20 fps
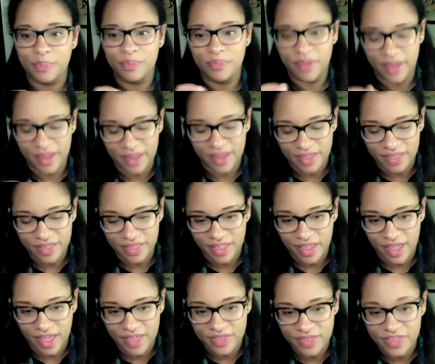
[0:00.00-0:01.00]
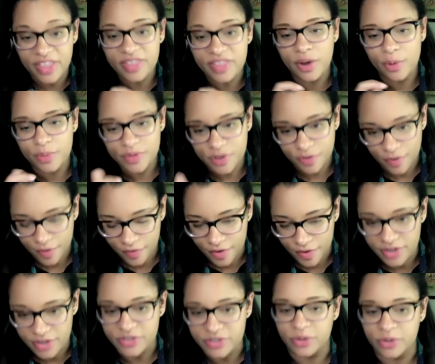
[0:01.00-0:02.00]
it, and then there was a
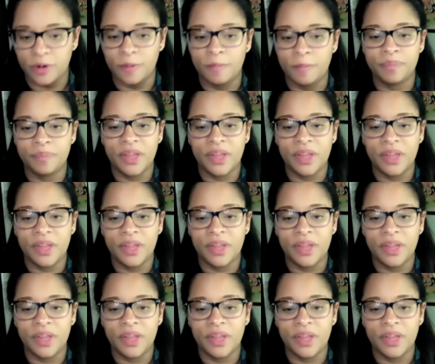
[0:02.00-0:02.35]
reversal.